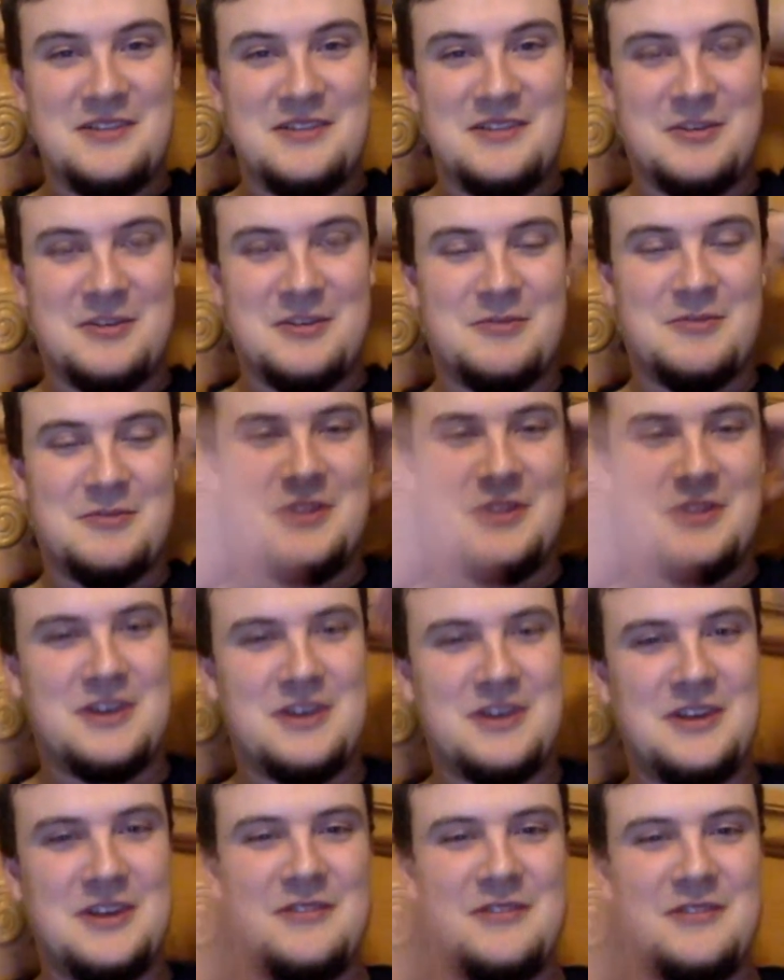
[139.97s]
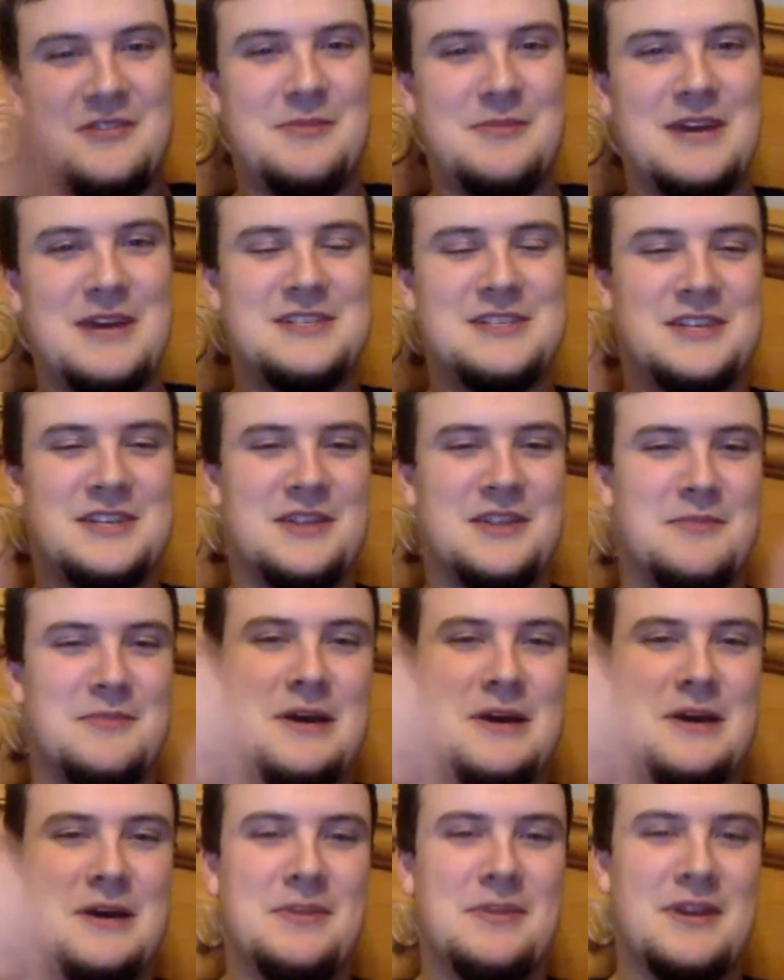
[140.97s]
like with the mask and the
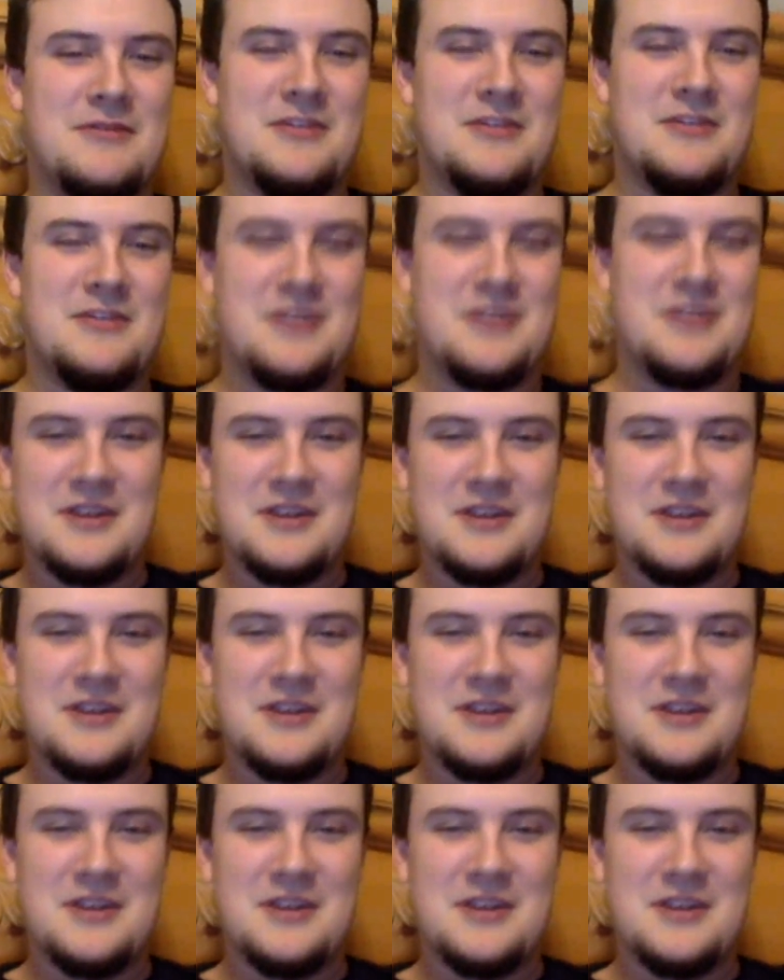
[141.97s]
mop and everything.